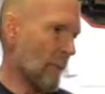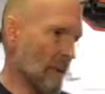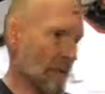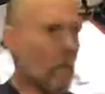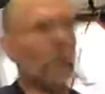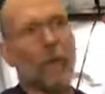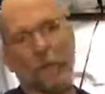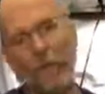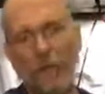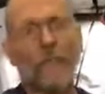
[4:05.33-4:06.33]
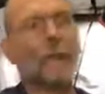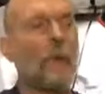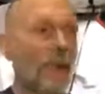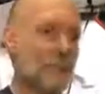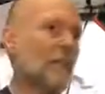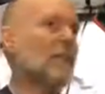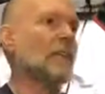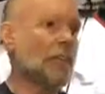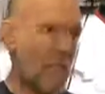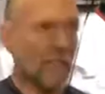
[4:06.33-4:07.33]
there's a couple other kits. Summit has a kit.
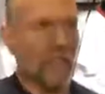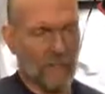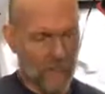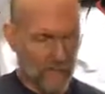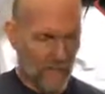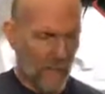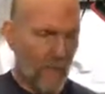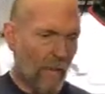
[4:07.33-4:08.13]
Jegs has a kit.